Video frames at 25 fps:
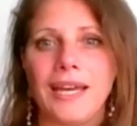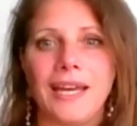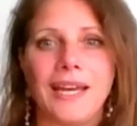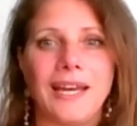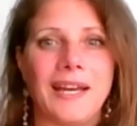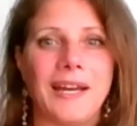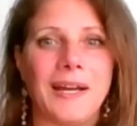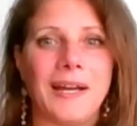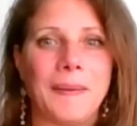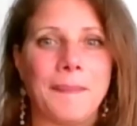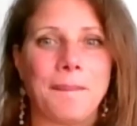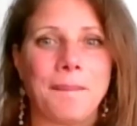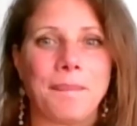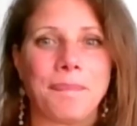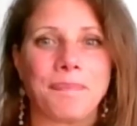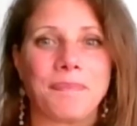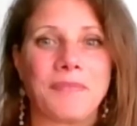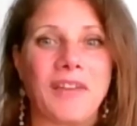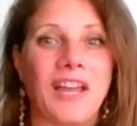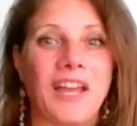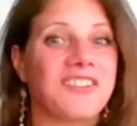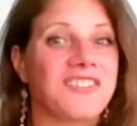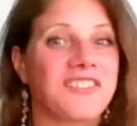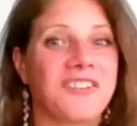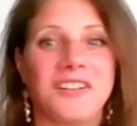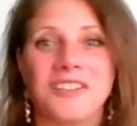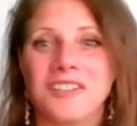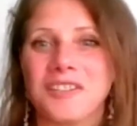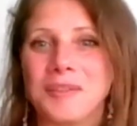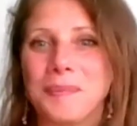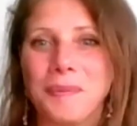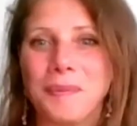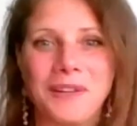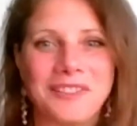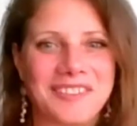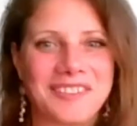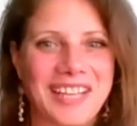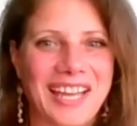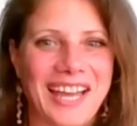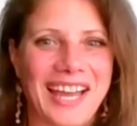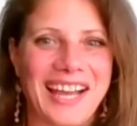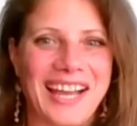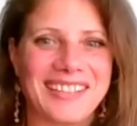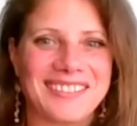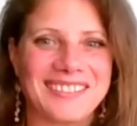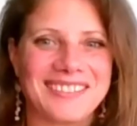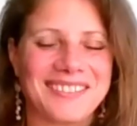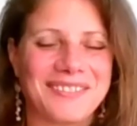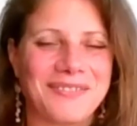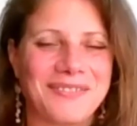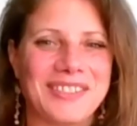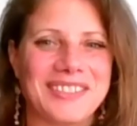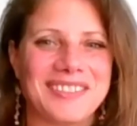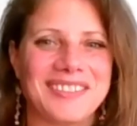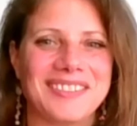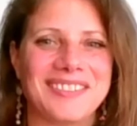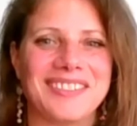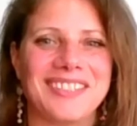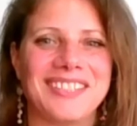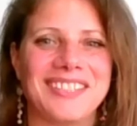Um, I started a podcast with